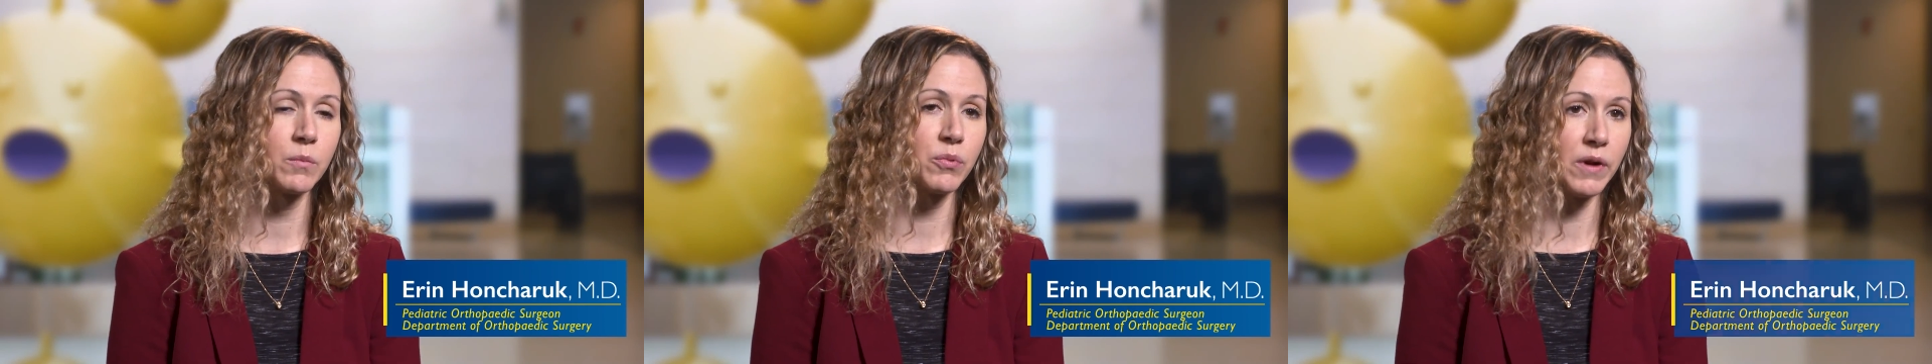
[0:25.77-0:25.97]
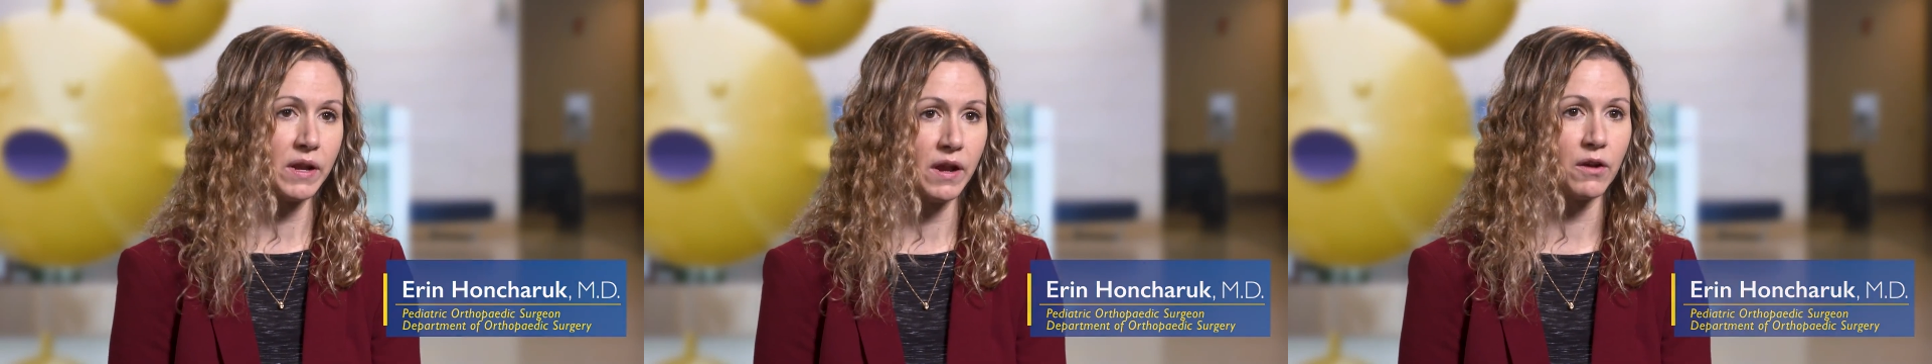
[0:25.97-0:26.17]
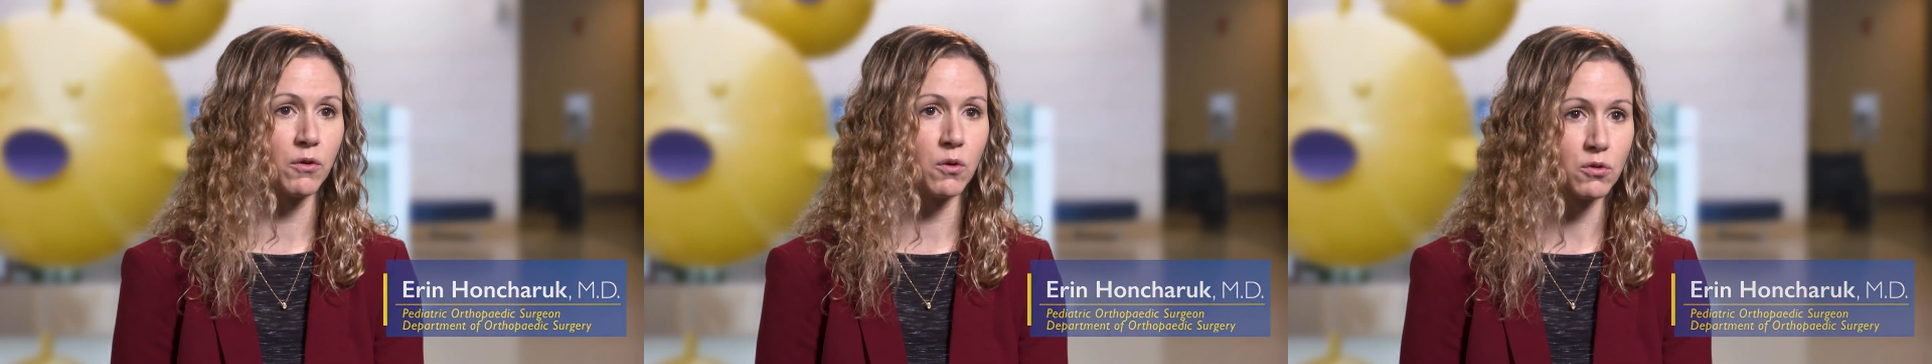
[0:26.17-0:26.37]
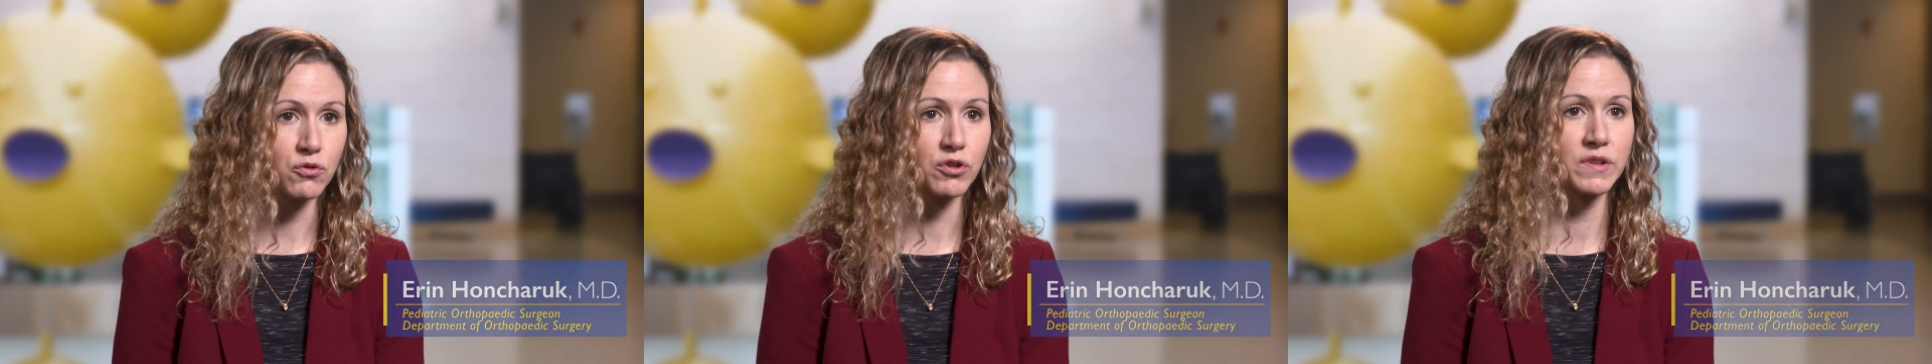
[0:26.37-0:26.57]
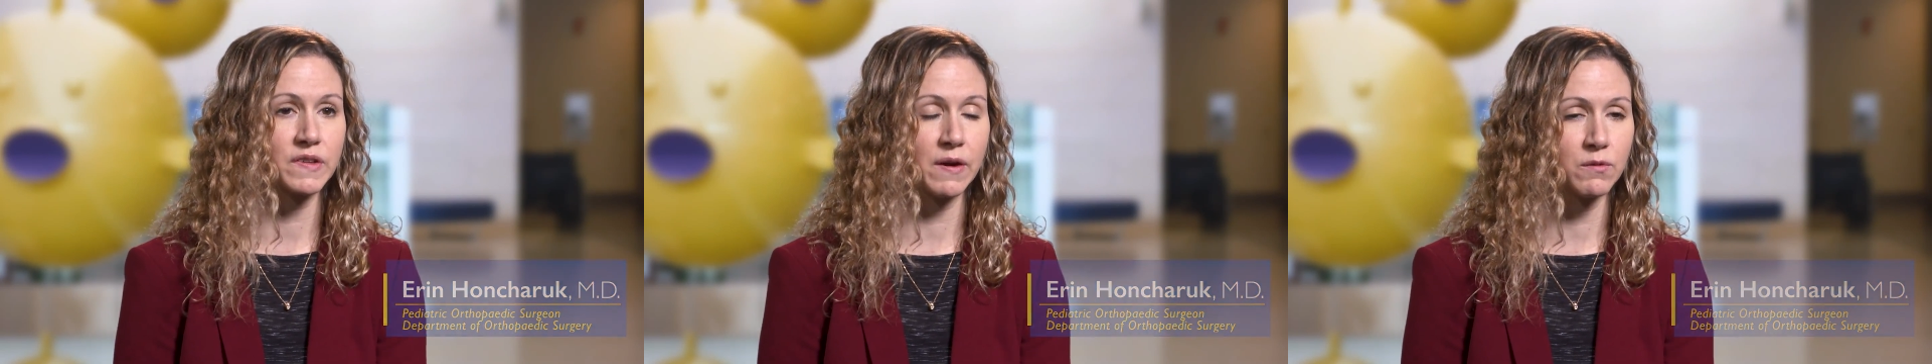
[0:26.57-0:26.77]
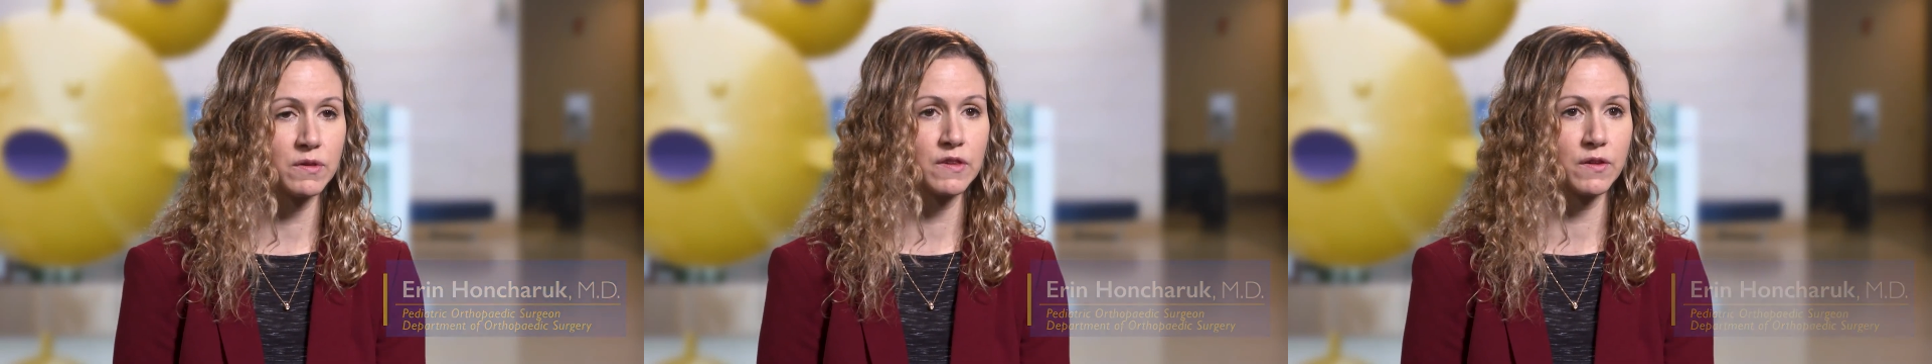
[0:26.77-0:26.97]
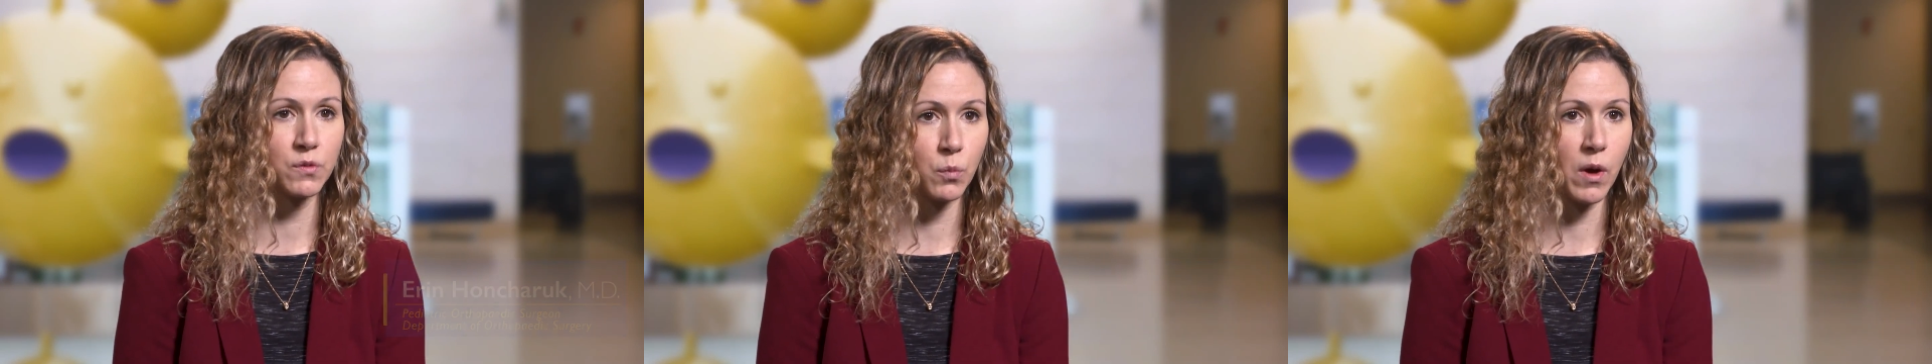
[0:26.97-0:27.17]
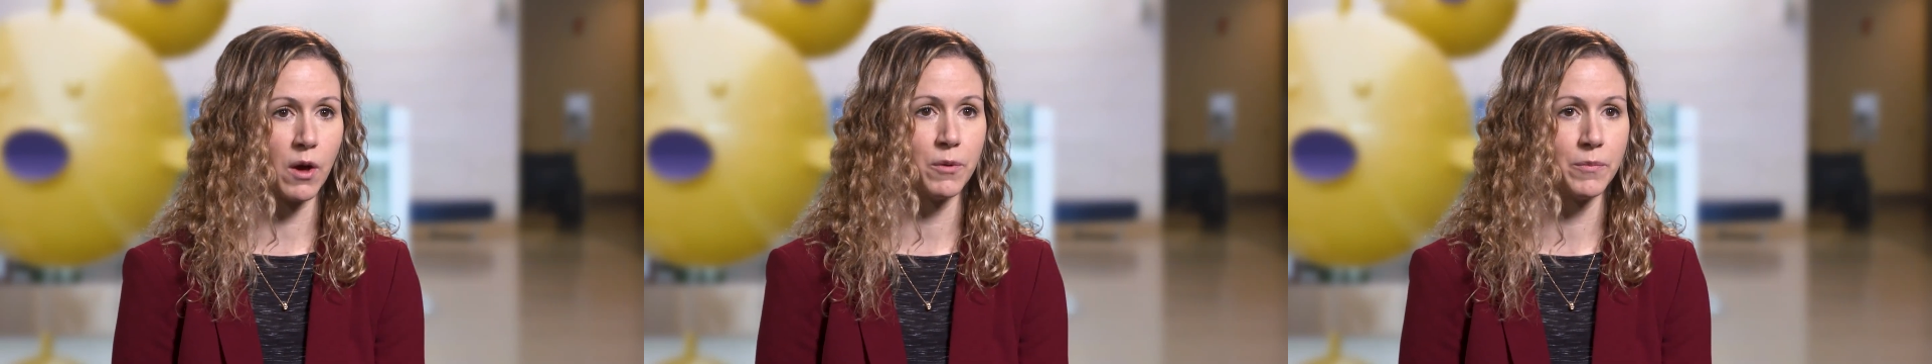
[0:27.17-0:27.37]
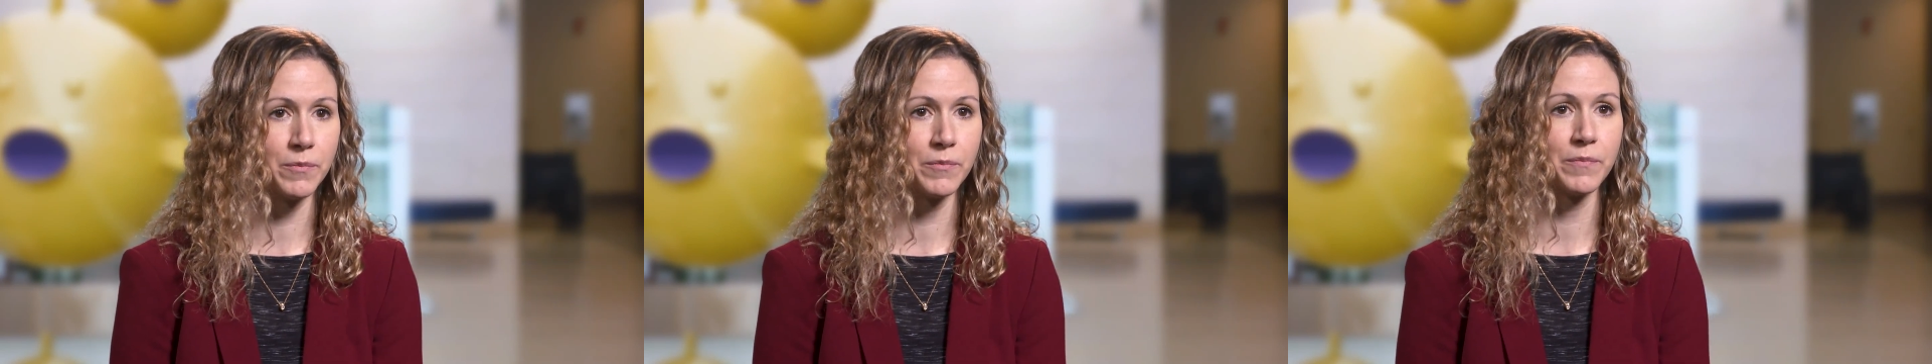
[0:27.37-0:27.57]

prenatal ultrasounds as well.